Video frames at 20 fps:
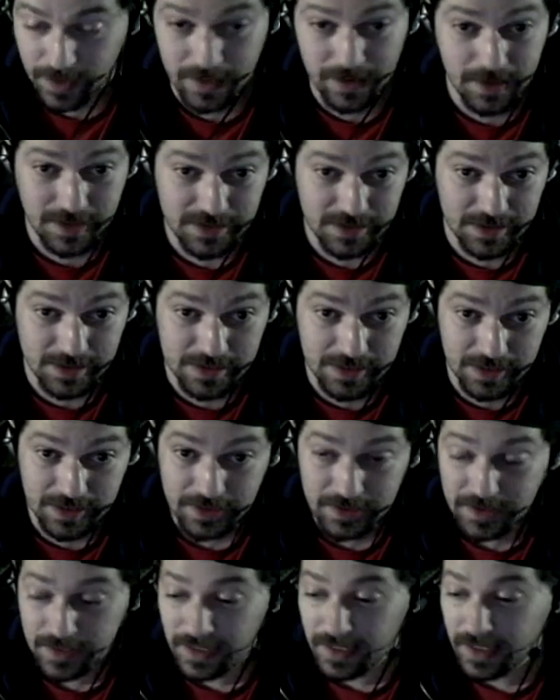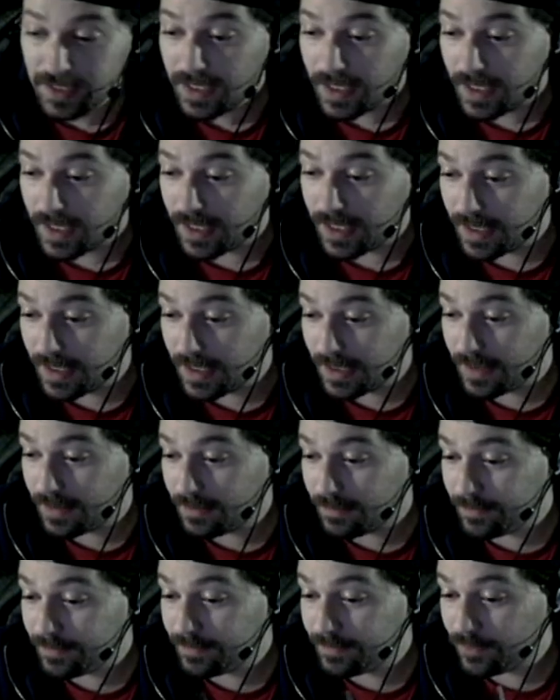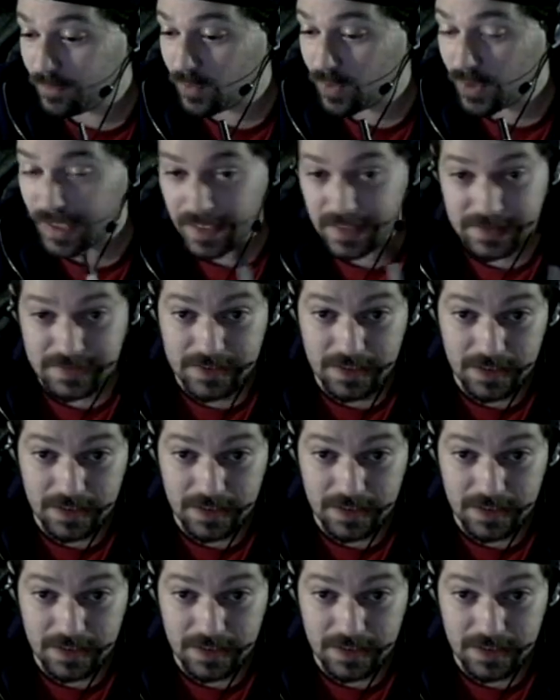What I did do was